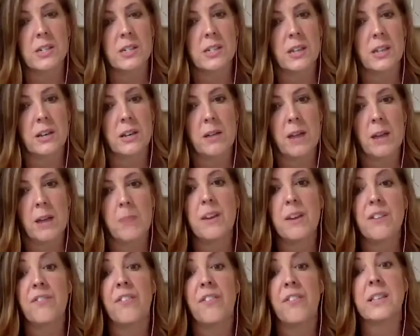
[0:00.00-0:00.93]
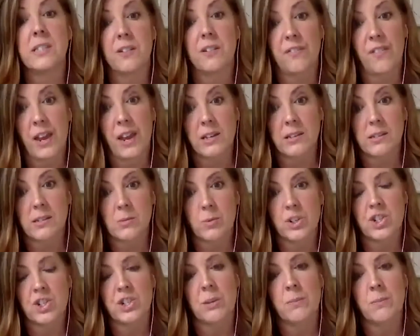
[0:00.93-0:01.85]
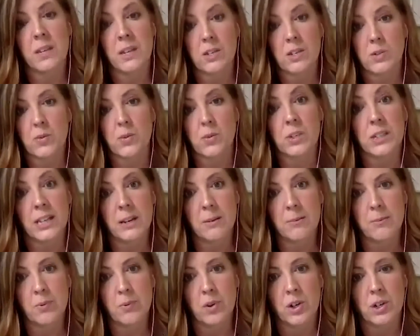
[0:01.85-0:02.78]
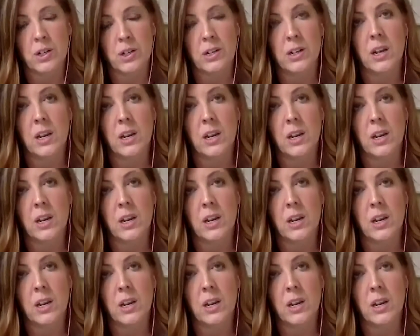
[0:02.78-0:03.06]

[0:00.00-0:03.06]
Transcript: and be face-to-face, which to me is really important.